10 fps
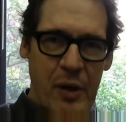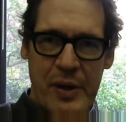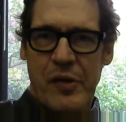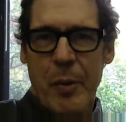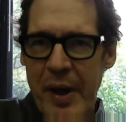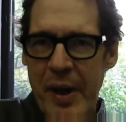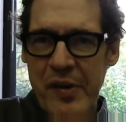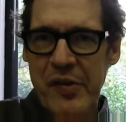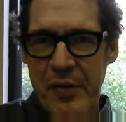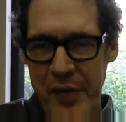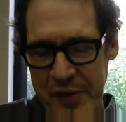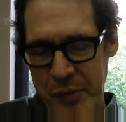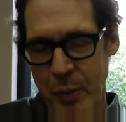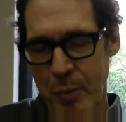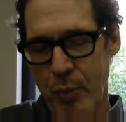Okay, so basic stuff.
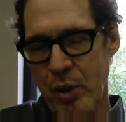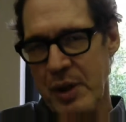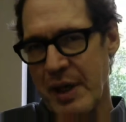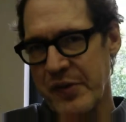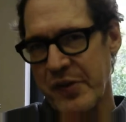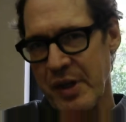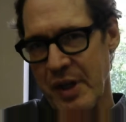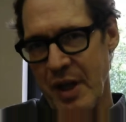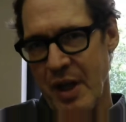That's more or less